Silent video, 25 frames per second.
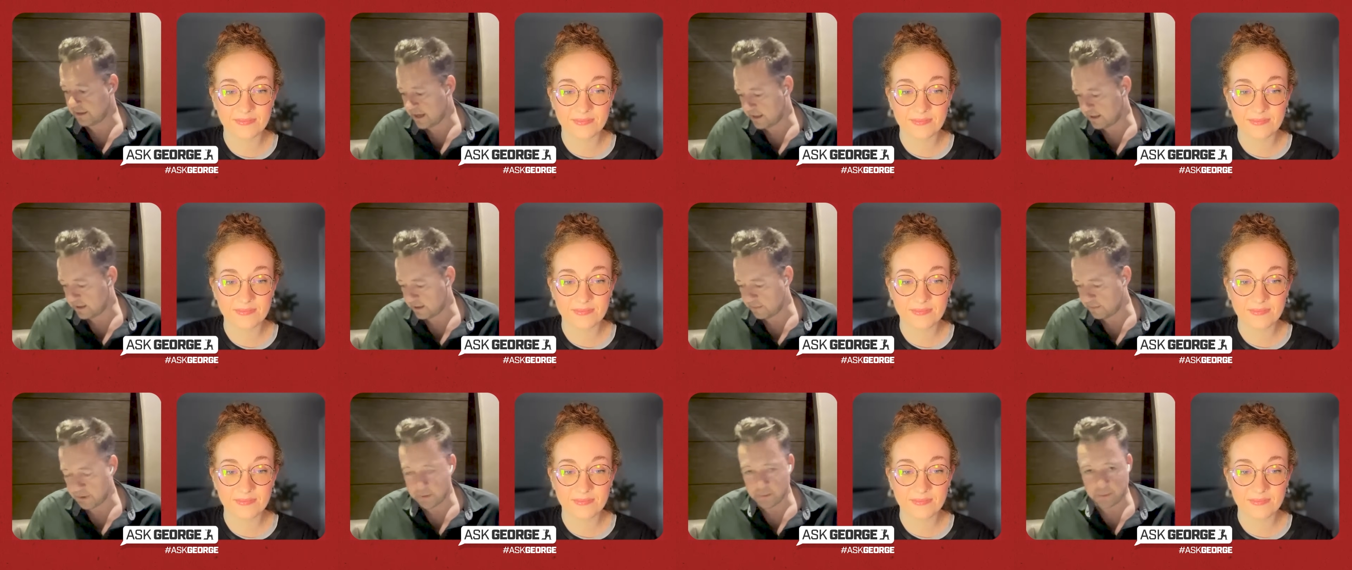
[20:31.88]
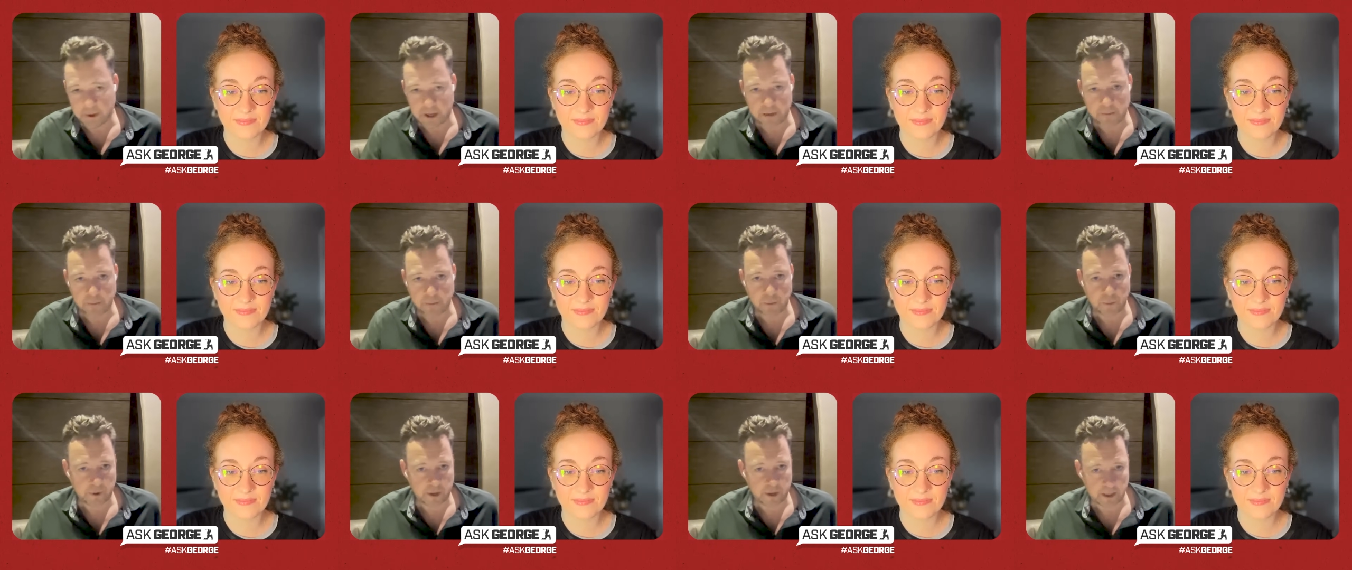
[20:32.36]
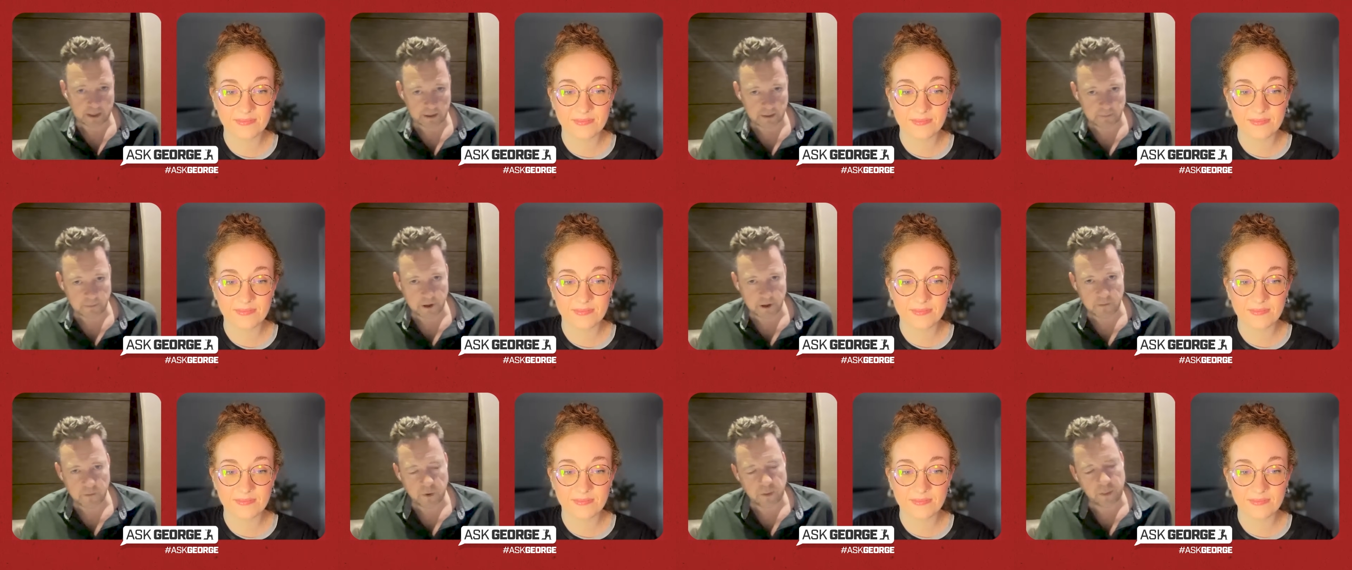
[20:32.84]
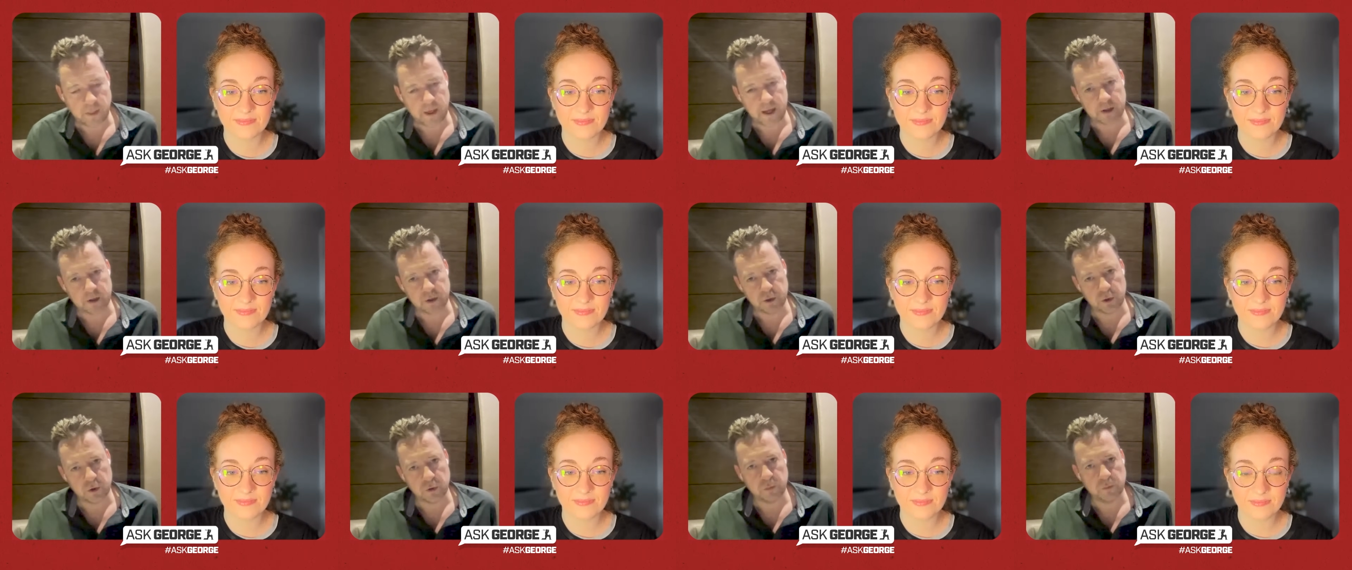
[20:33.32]
Speaker 1: had they been better prepared, they might have won that
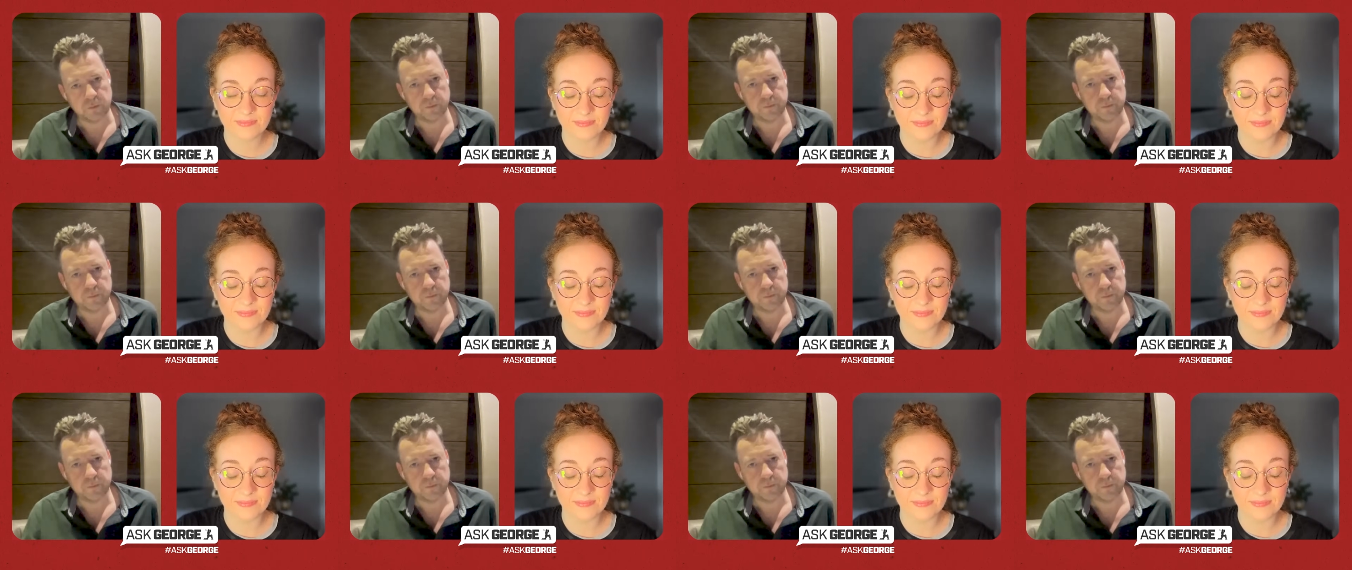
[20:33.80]
too.